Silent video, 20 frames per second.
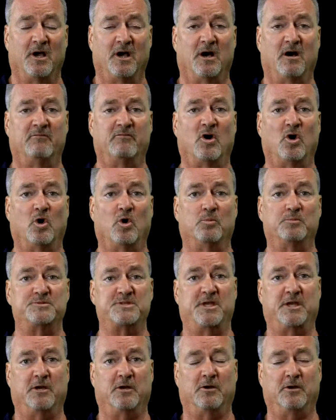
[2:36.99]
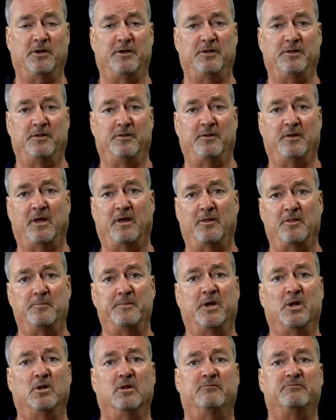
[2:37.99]
of homes here in the
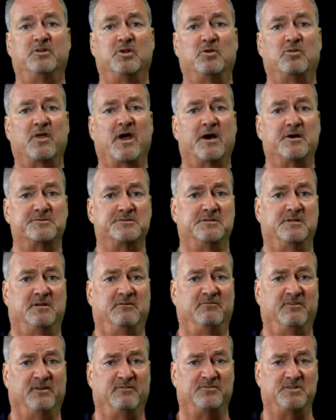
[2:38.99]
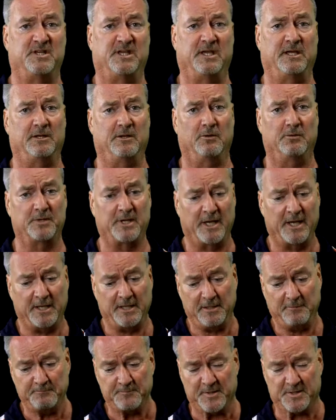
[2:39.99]
middle of 2015,
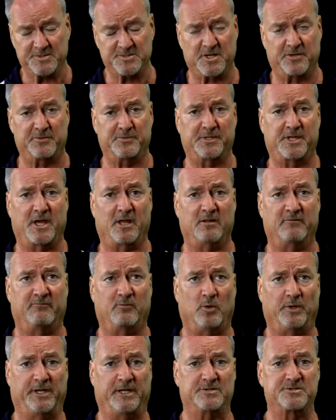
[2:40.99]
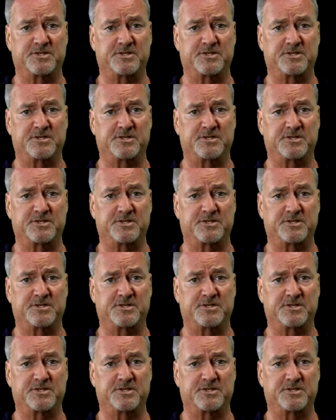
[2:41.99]
okay, in Southern California.